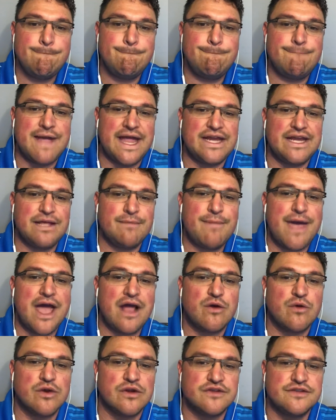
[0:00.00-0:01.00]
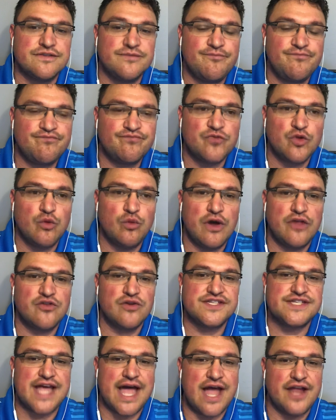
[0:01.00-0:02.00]
bending backwards, whether
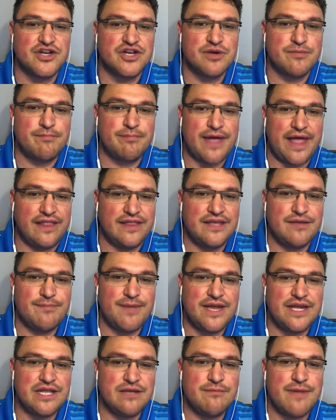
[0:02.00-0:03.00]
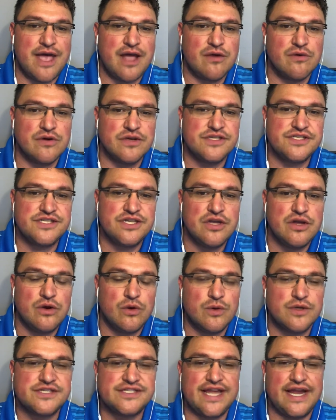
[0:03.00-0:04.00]
it's on your belly bending backwards
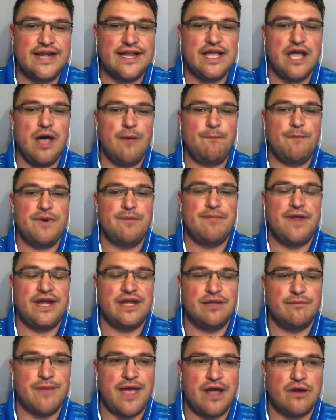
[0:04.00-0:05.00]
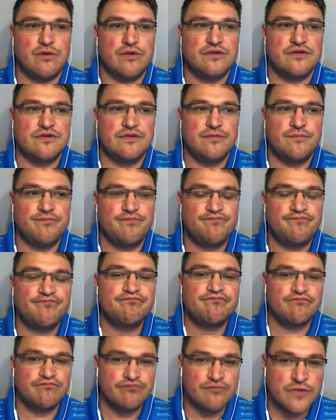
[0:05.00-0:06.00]
or standing up and bending backwards.
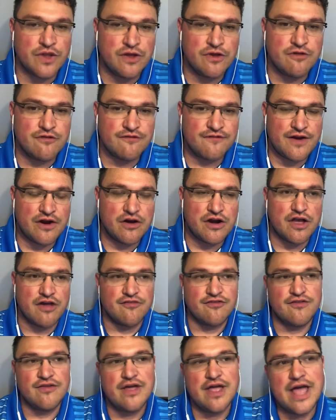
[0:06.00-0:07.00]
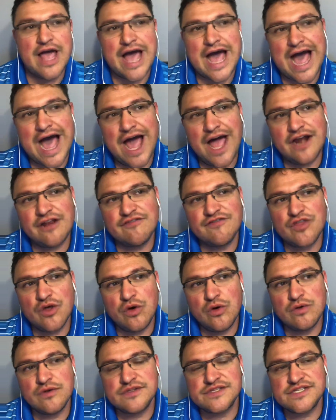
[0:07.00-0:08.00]
Fair enough. Out of
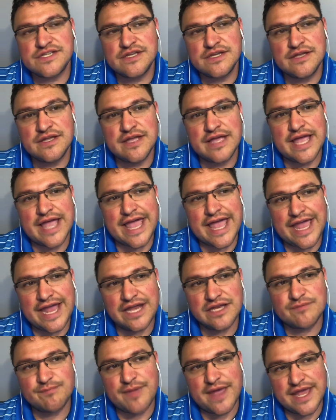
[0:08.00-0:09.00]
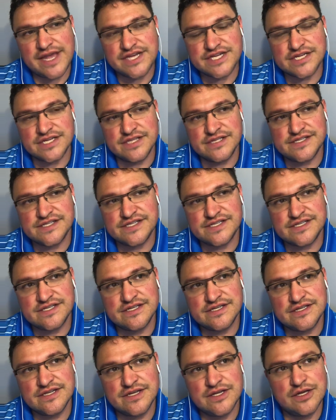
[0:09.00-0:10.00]
those 8 patients,
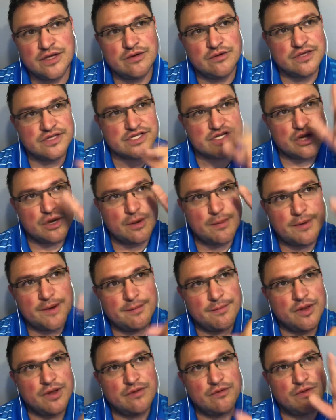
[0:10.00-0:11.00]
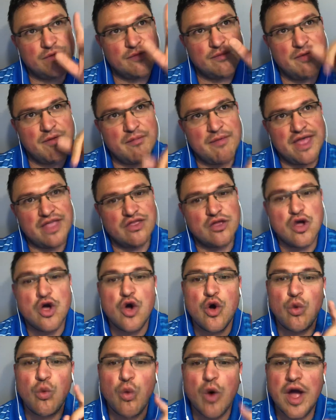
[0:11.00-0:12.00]

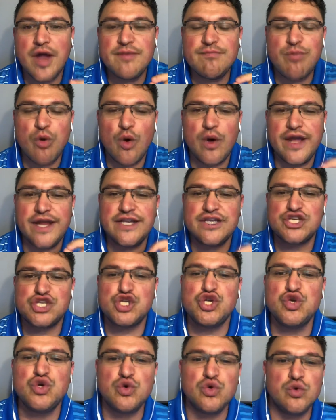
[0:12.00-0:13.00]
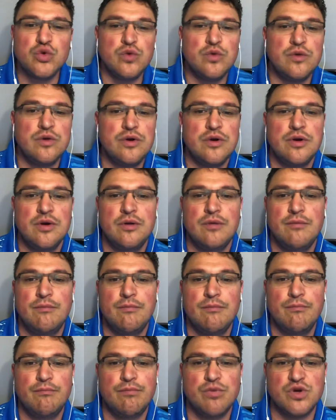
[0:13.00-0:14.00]

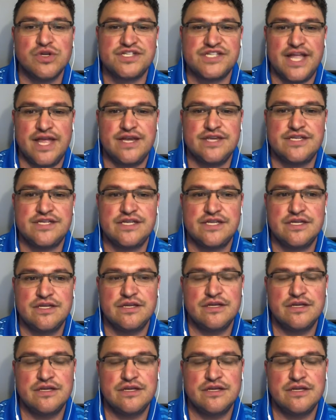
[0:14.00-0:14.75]
1.2%, did